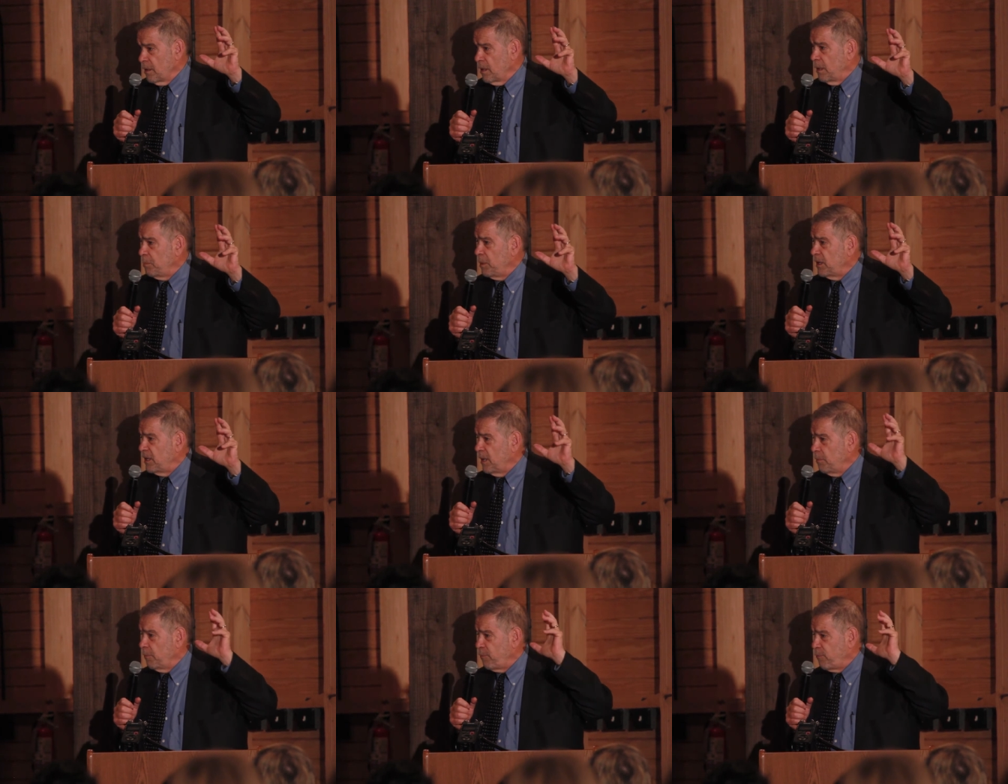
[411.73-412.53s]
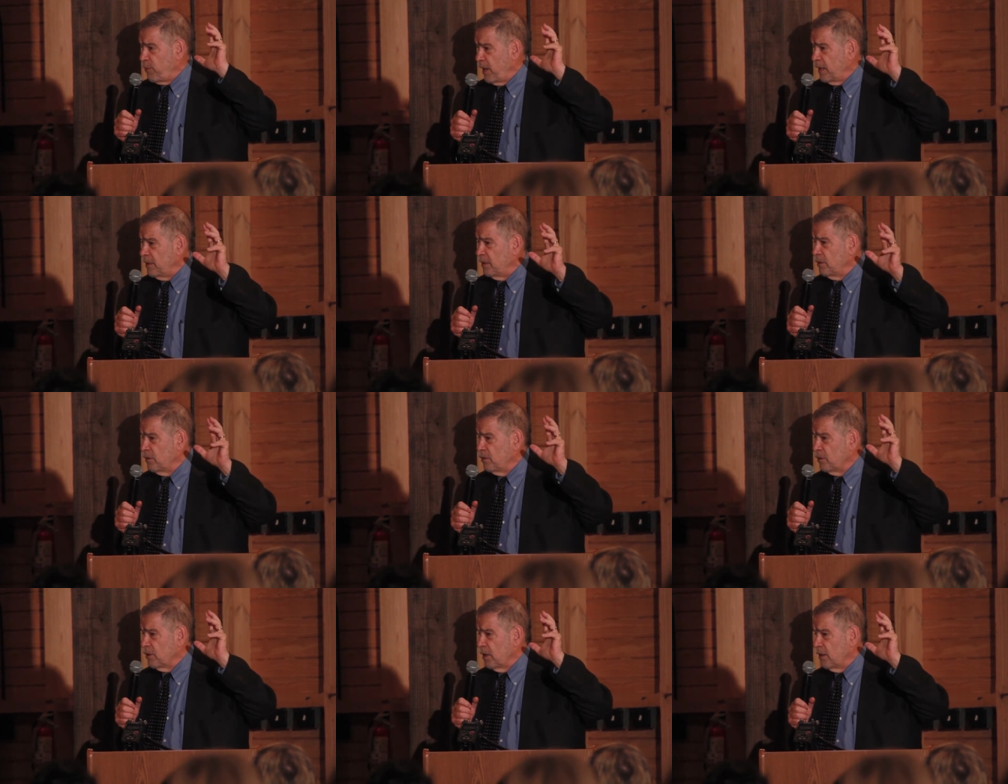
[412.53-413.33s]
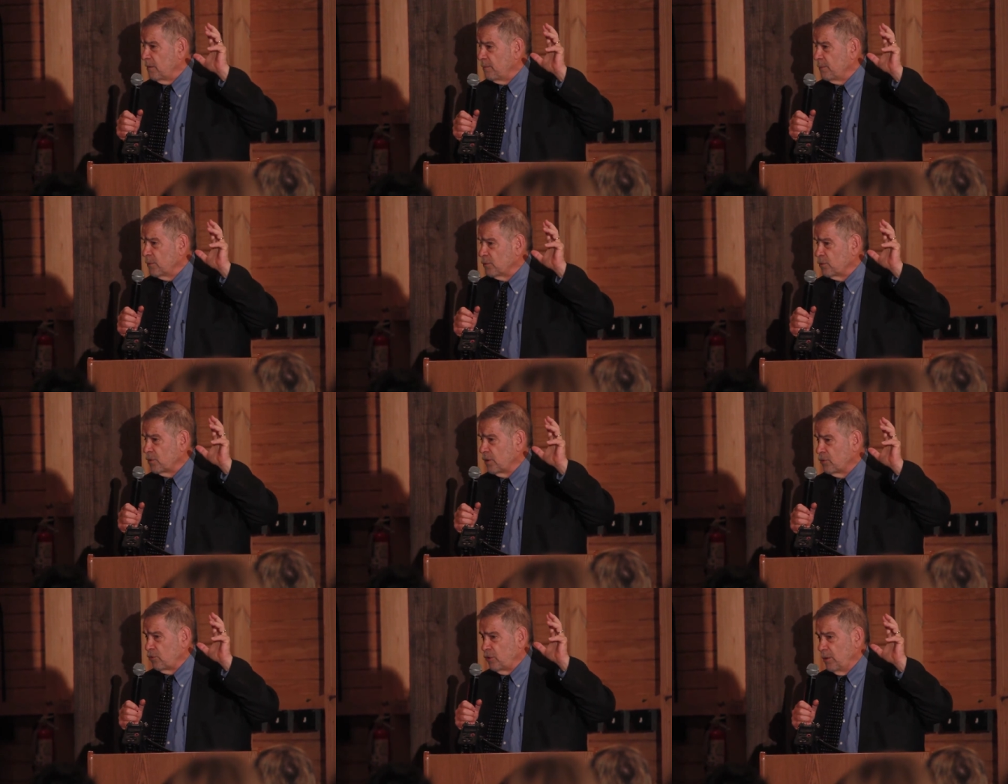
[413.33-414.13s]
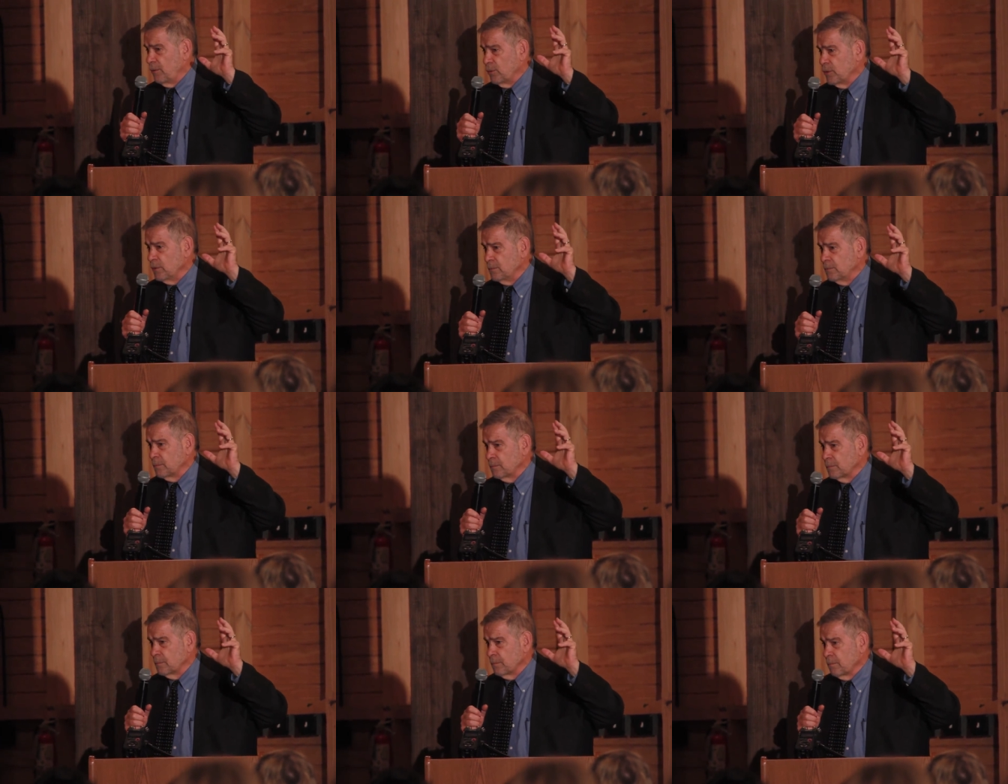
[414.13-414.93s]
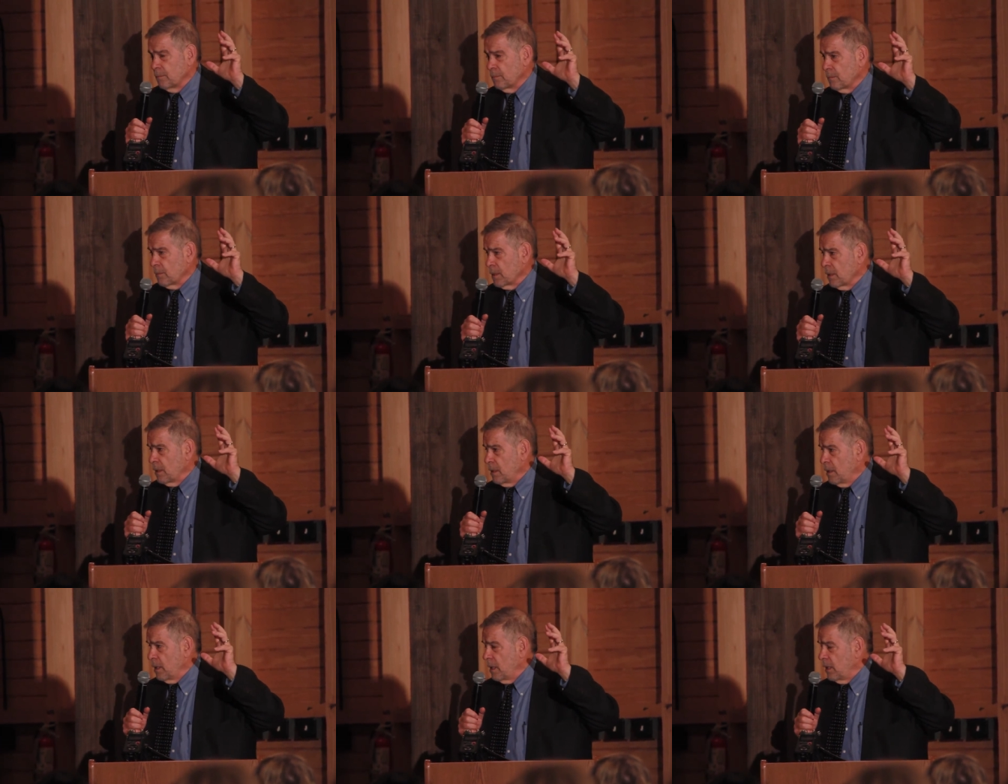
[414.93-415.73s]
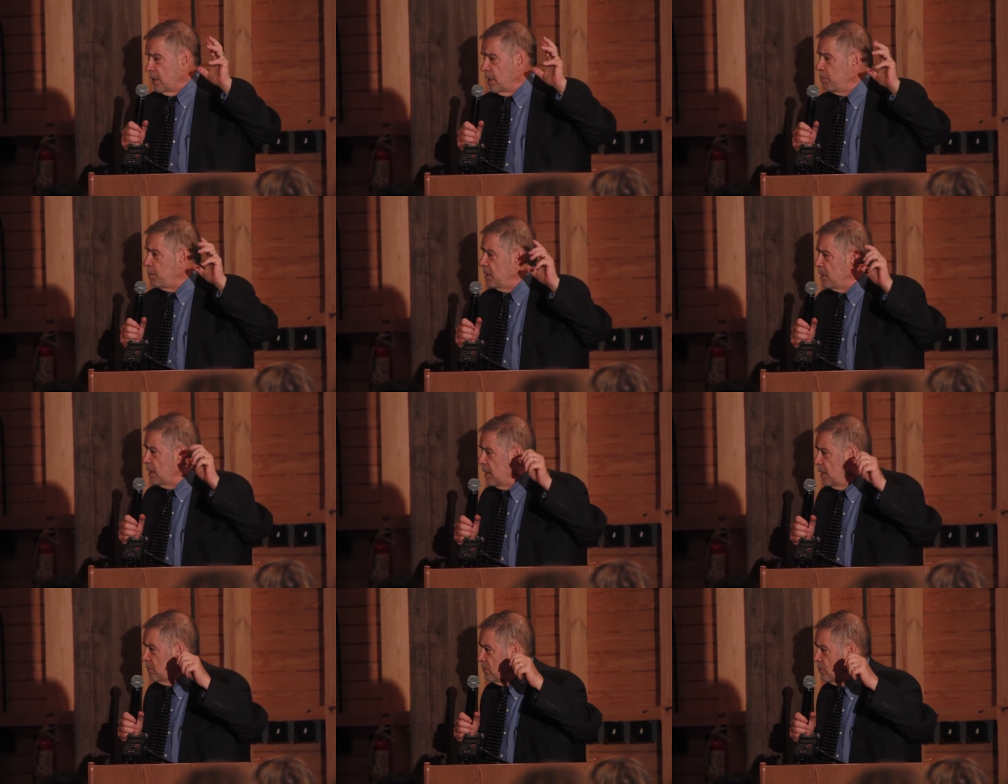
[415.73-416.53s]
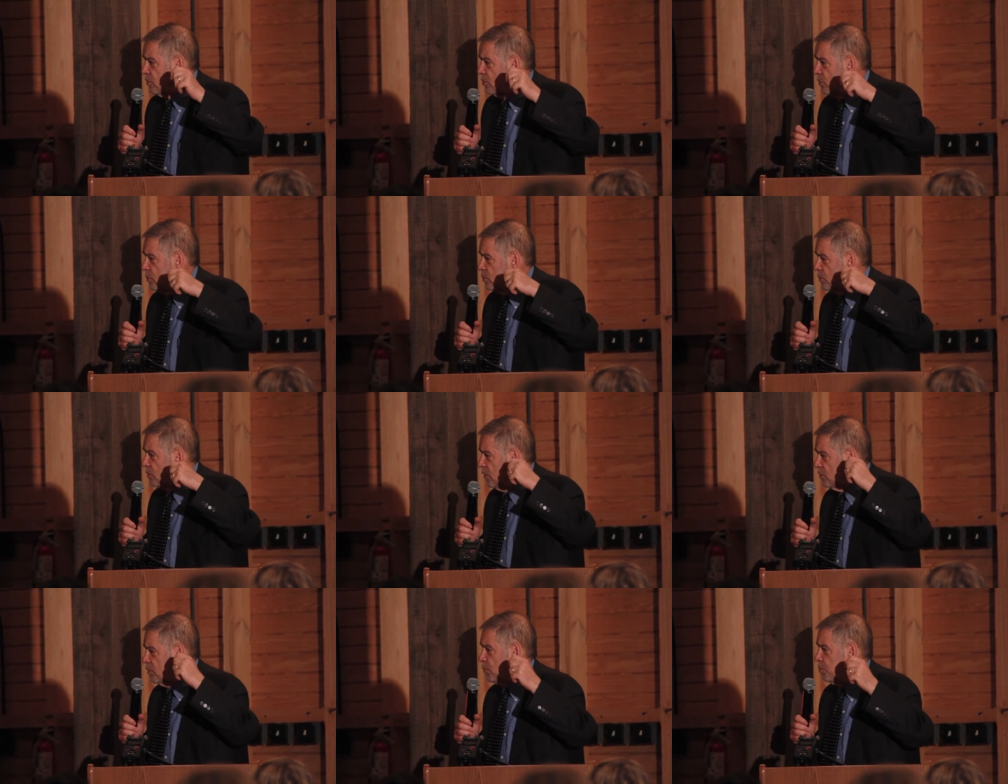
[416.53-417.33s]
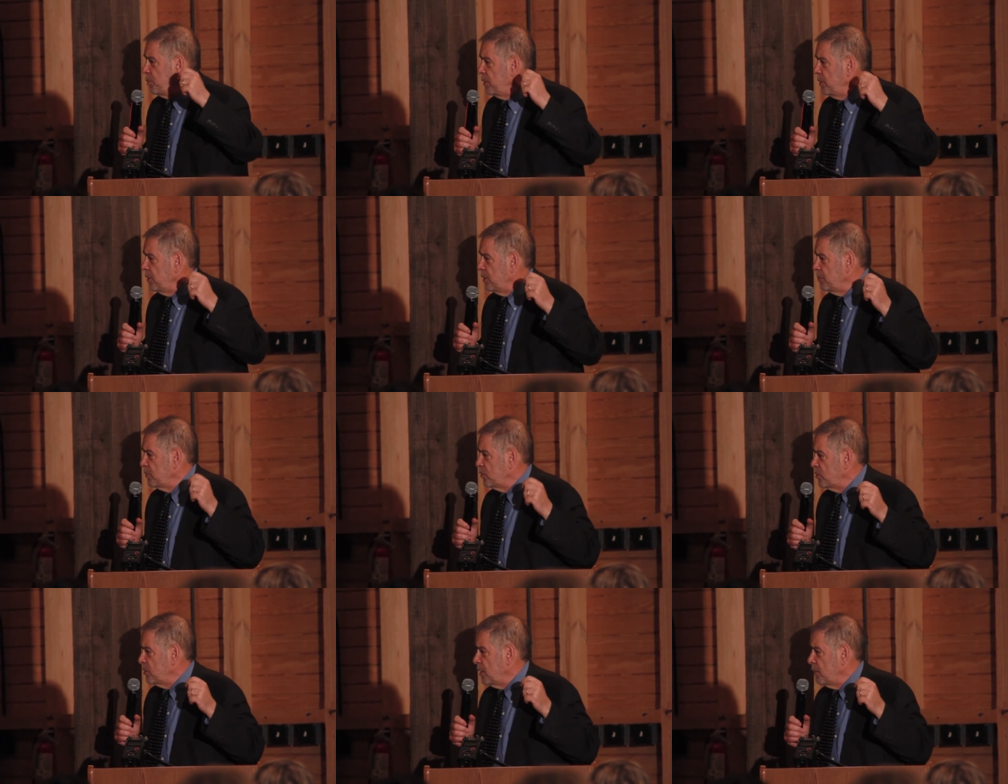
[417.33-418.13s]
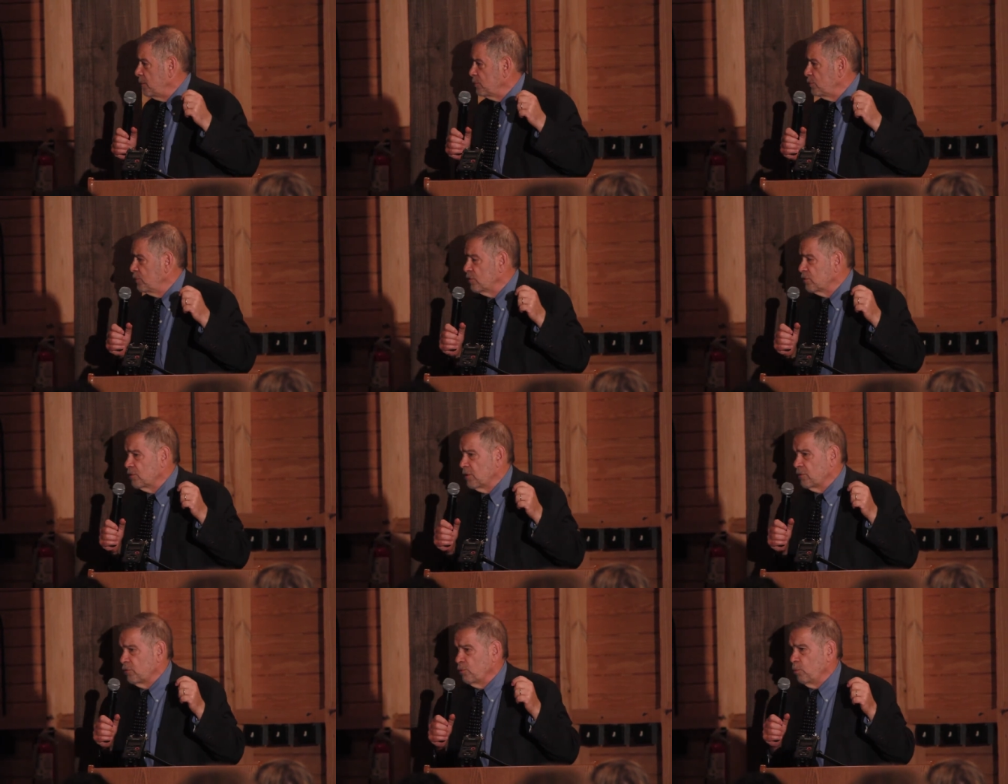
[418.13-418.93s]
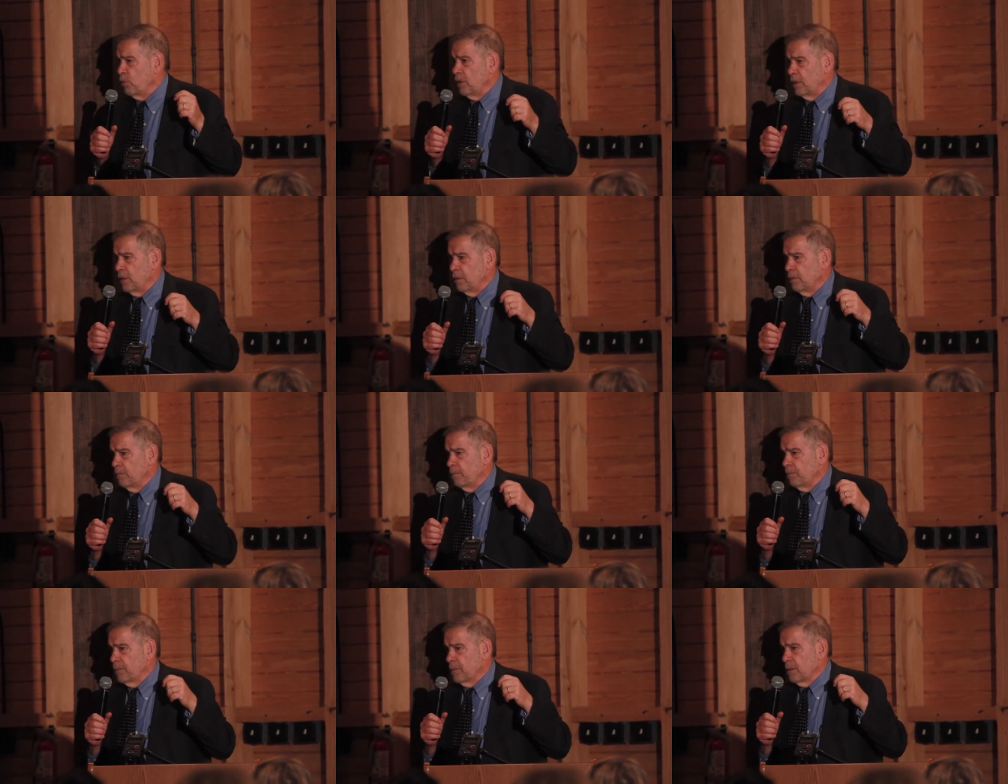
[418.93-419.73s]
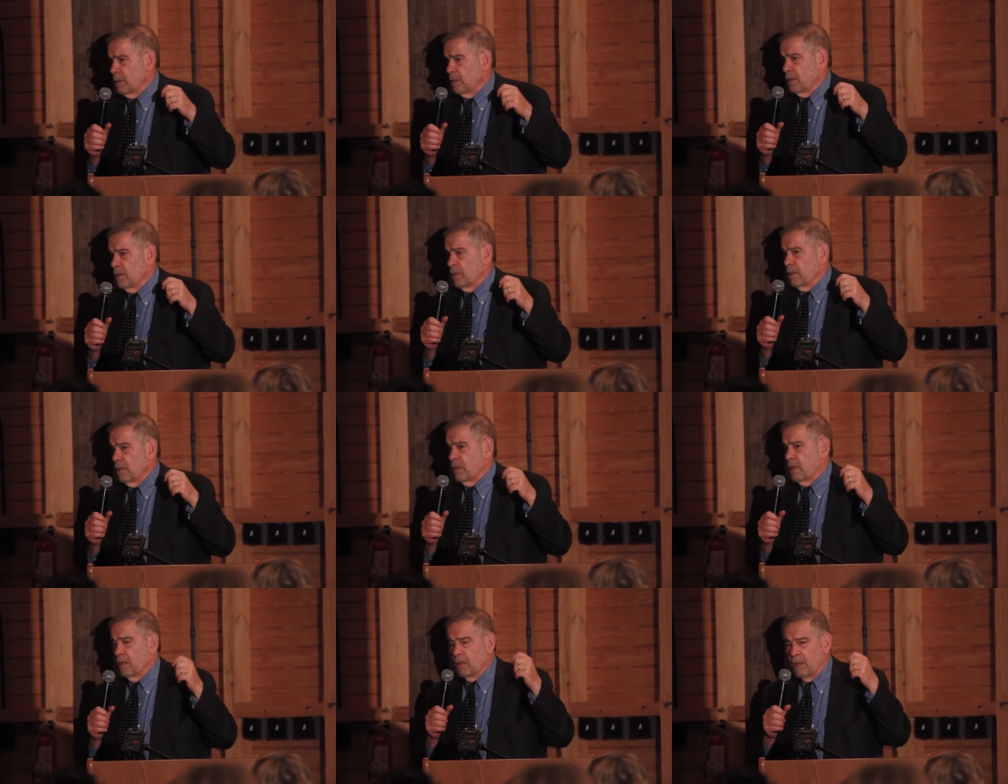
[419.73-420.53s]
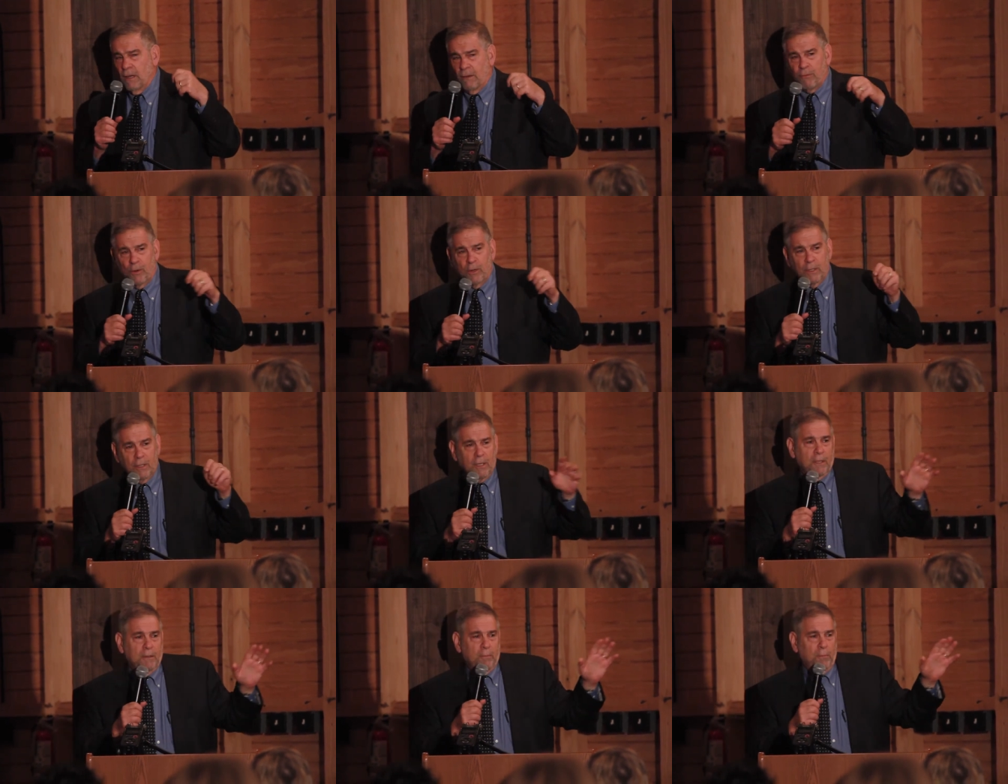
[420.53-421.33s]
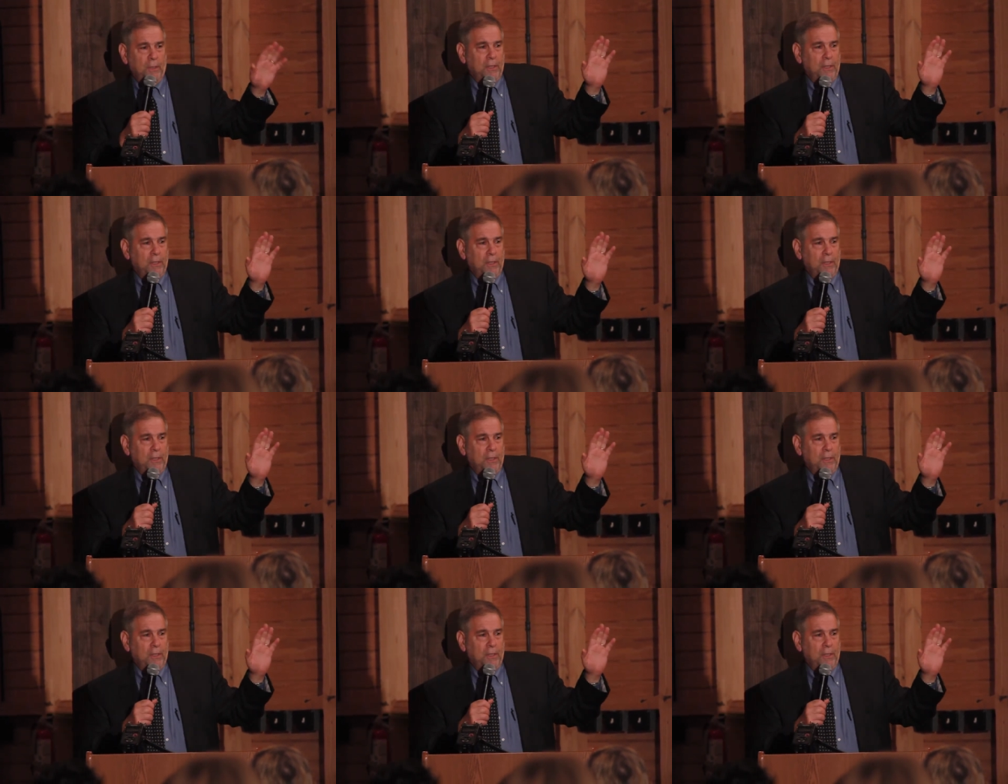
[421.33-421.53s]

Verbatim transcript: They became frightened of such evil, and they began to discipline themselves in such a way that never again